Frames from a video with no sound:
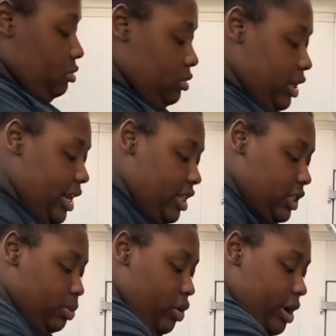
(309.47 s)
And at
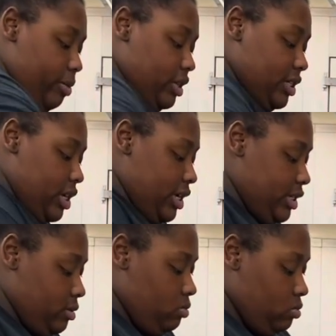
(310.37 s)
this point, we're just
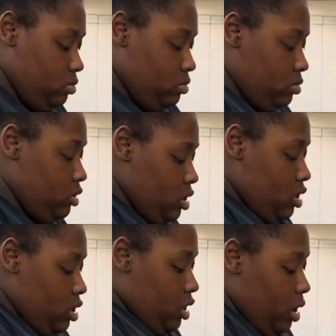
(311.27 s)
gonna
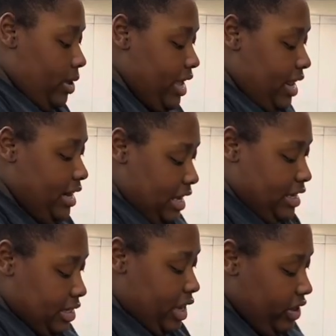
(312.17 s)
go ahead
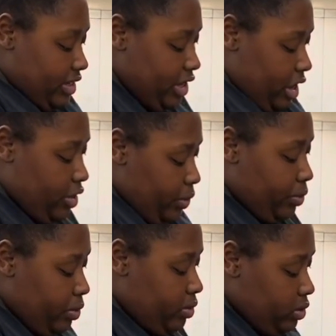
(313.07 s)
and toss in our
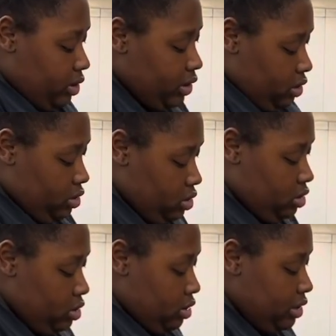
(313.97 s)
noodles.
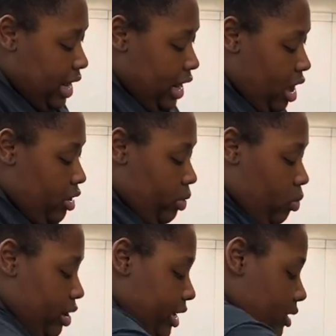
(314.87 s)
Not all at
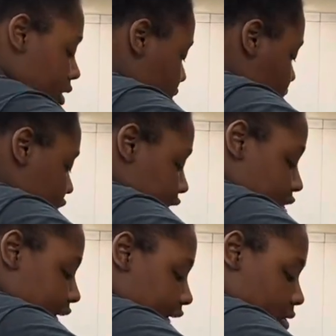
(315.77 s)
once, just
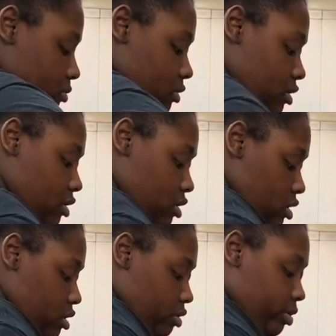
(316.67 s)
so to
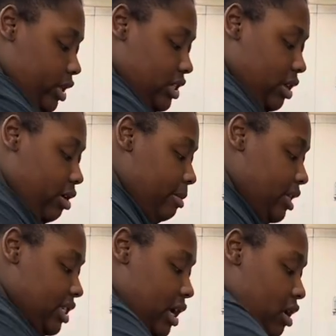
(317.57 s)
really soak up
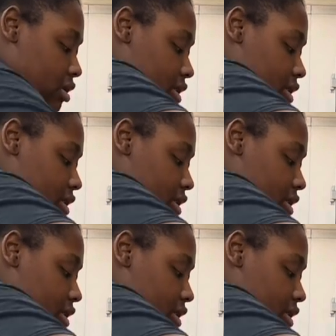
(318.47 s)
the sauce.